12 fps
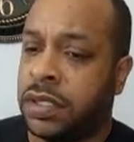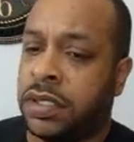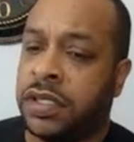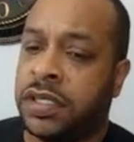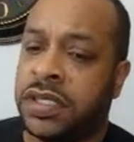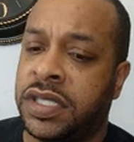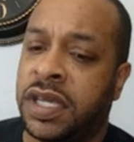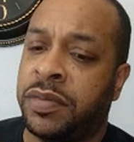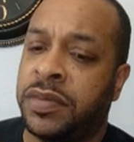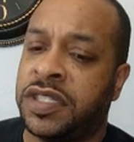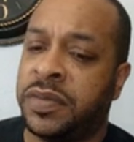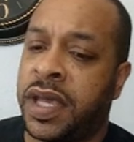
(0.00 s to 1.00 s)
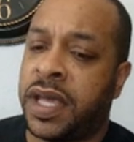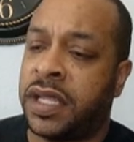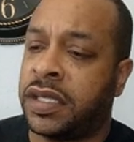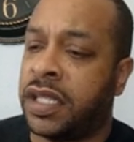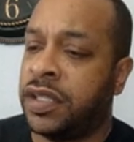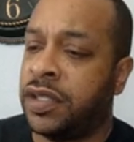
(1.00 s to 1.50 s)
And you can see how much
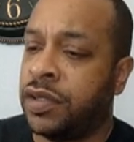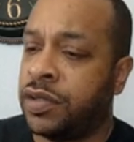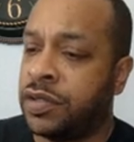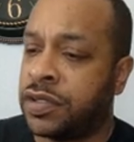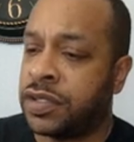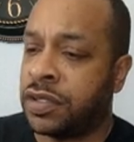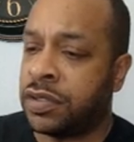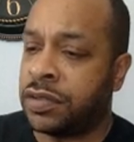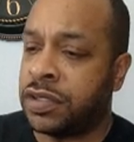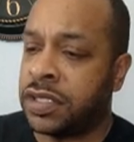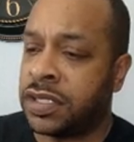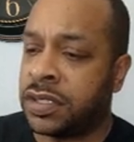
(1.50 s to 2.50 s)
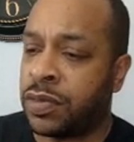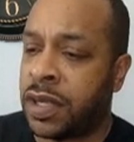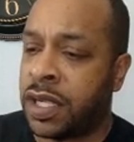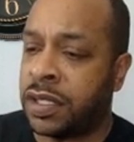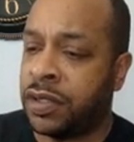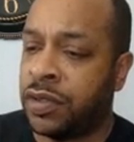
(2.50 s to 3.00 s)
Matic they use. So this is
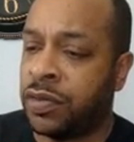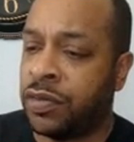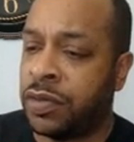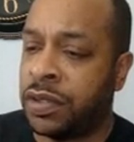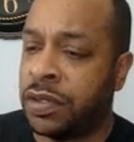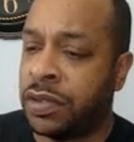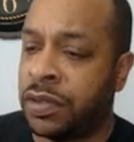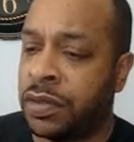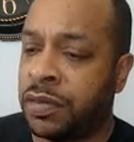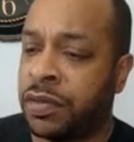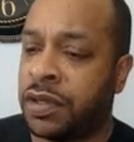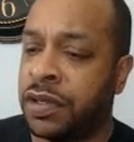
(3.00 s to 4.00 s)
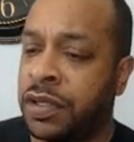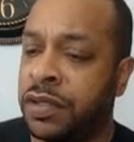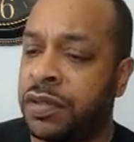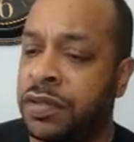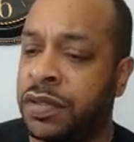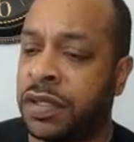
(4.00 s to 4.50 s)
why we're gonna
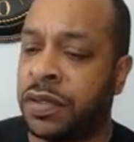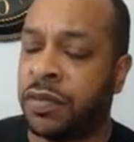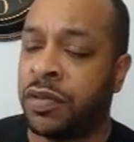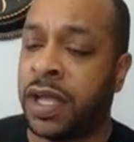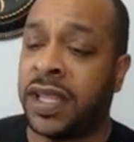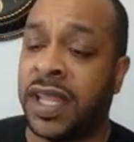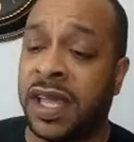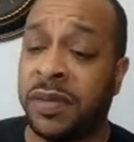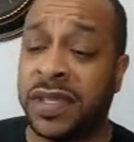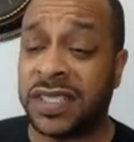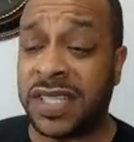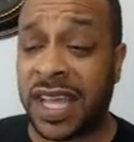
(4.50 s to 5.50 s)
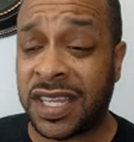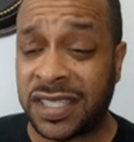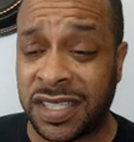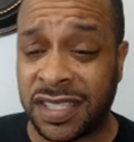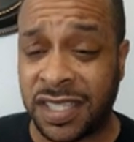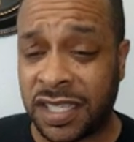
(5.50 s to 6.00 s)
use, why Klima is
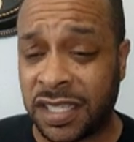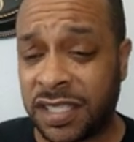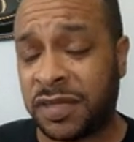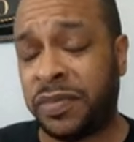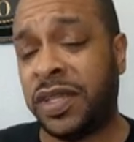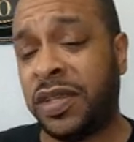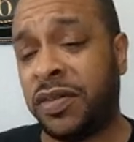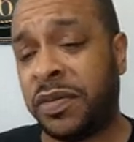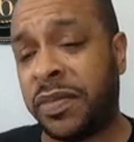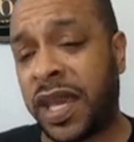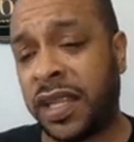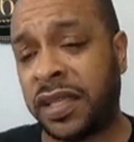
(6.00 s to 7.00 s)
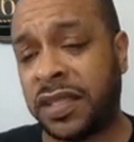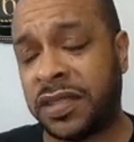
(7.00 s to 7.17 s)
actually good to be on Matic.